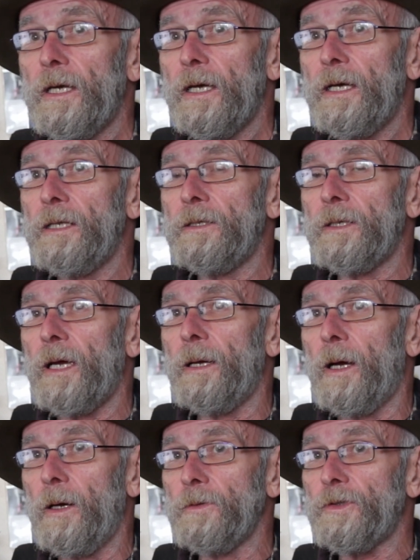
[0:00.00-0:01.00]
and
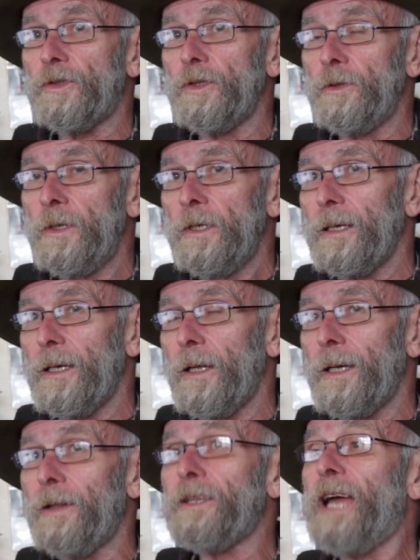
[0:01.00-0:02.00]
onto
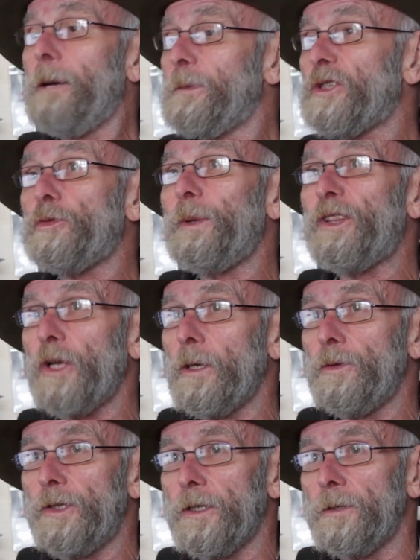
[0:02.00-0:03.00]
Hammersmith
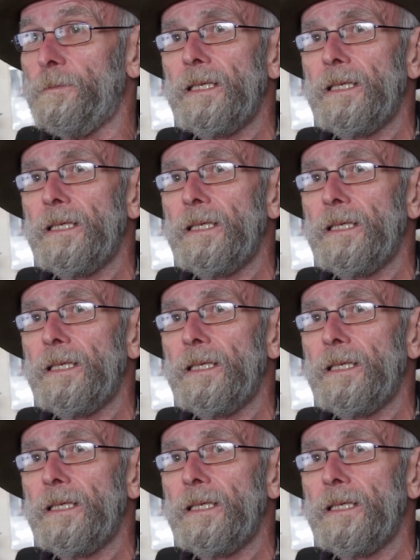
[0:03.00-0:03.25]
Odeon.